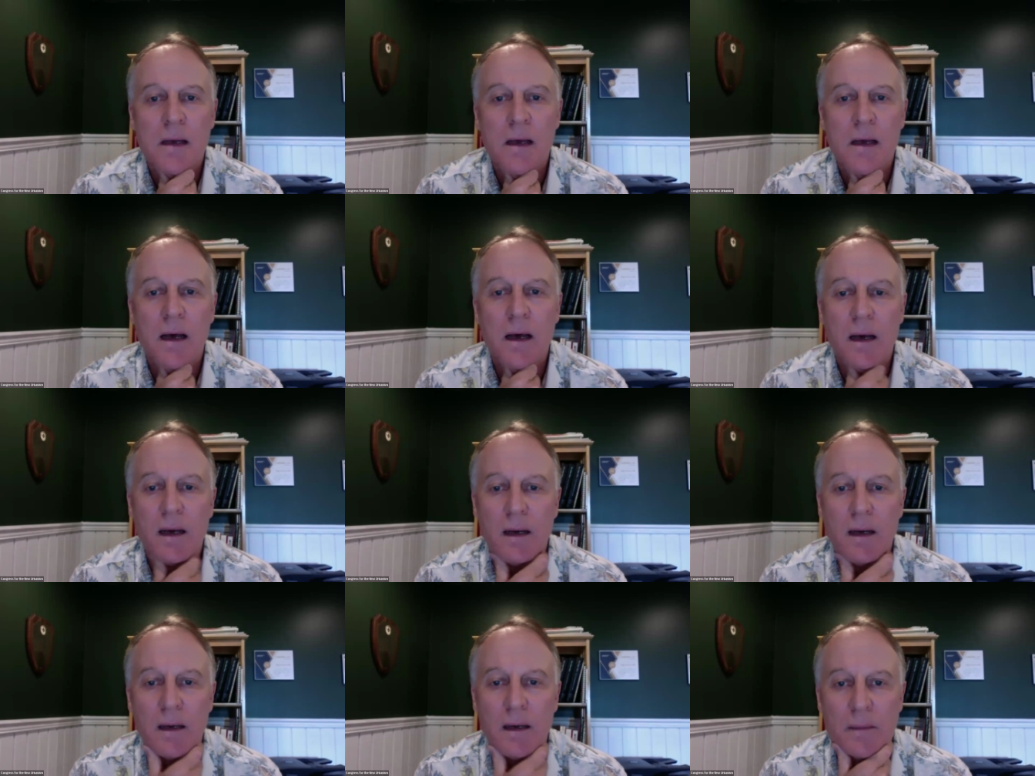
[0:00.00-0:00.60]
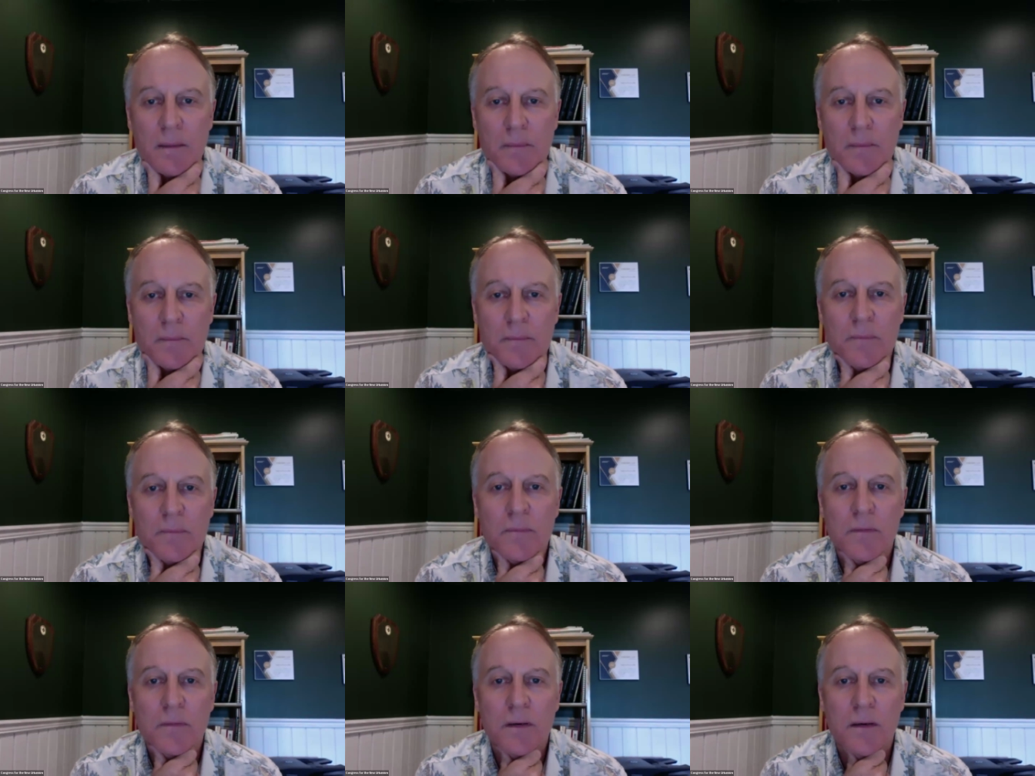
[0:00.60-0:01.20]

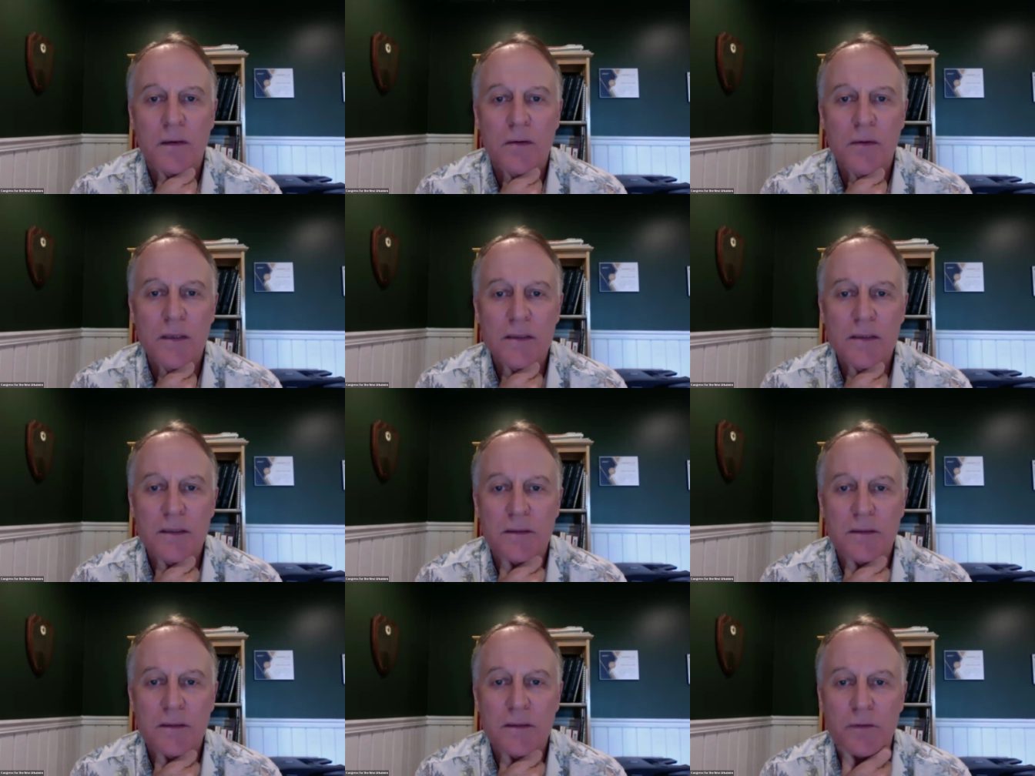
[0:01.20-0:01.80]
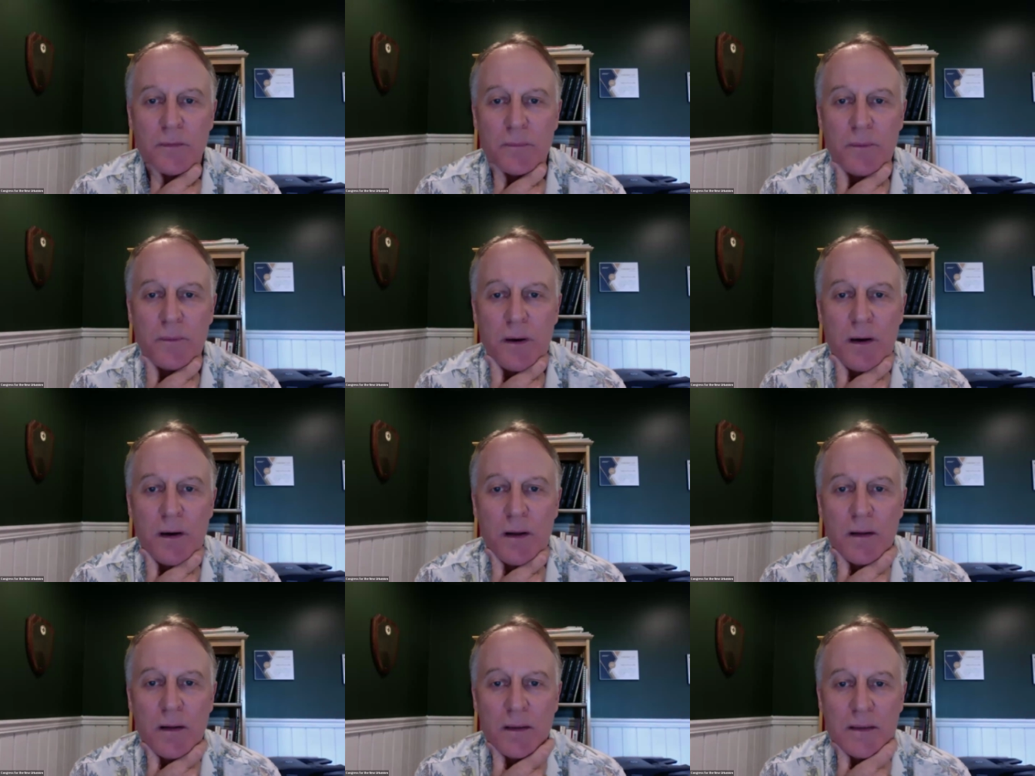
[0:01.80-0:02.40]
A question from
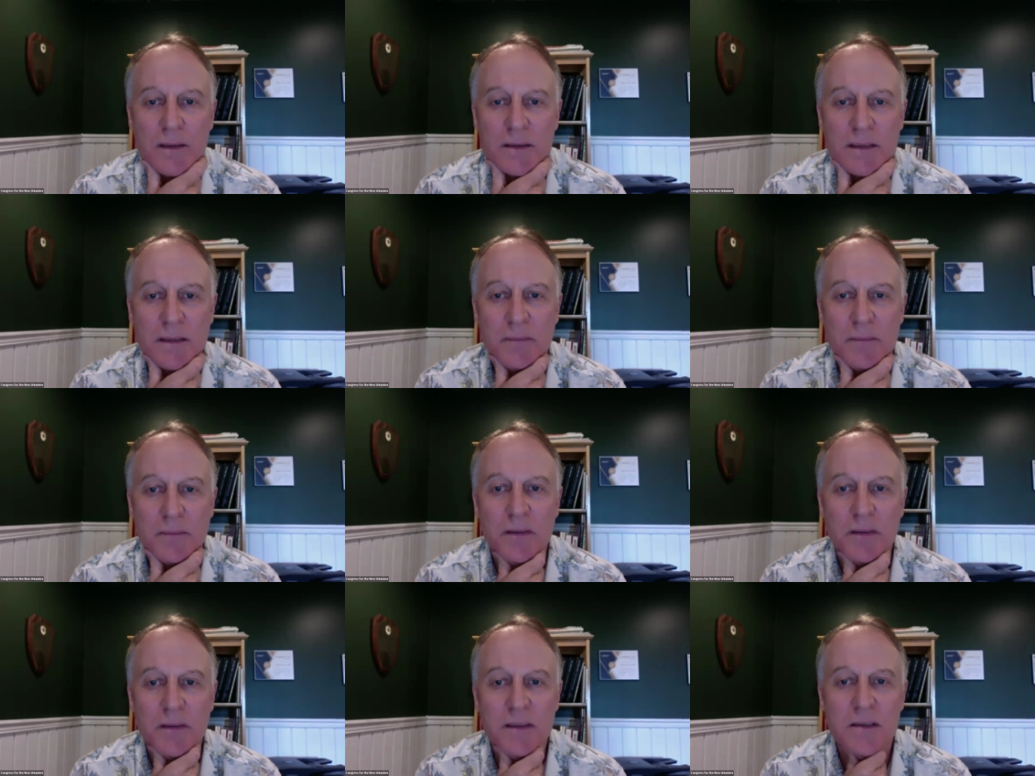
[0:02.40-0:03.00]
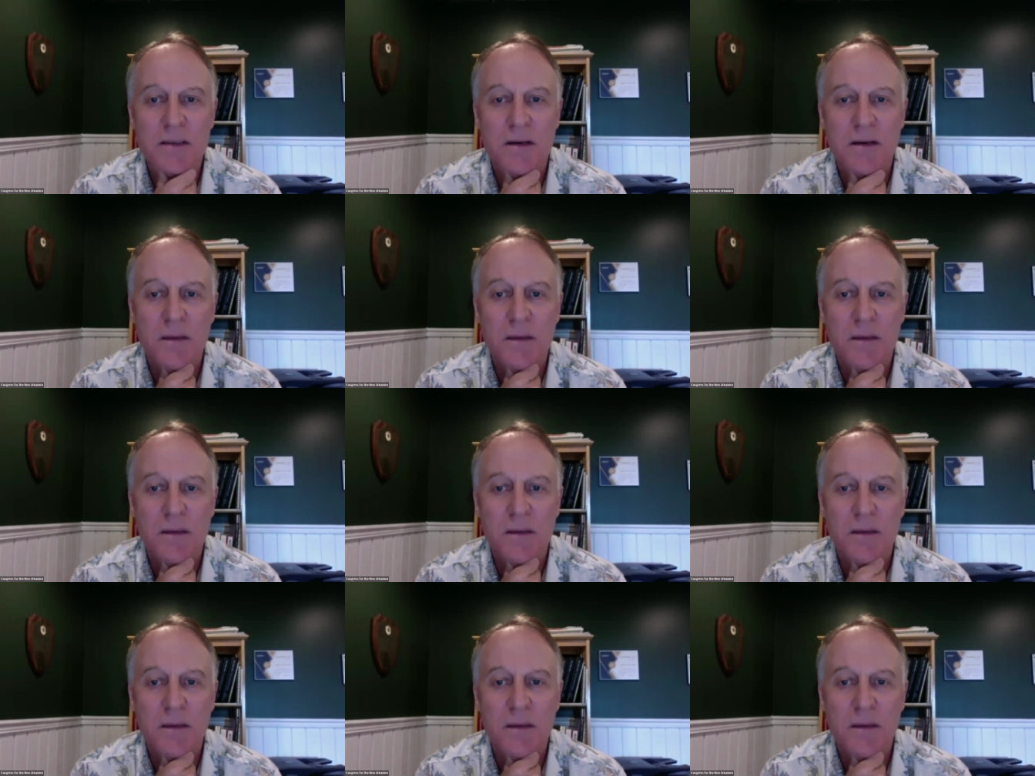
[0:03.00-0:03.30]
Paul. He said, please talk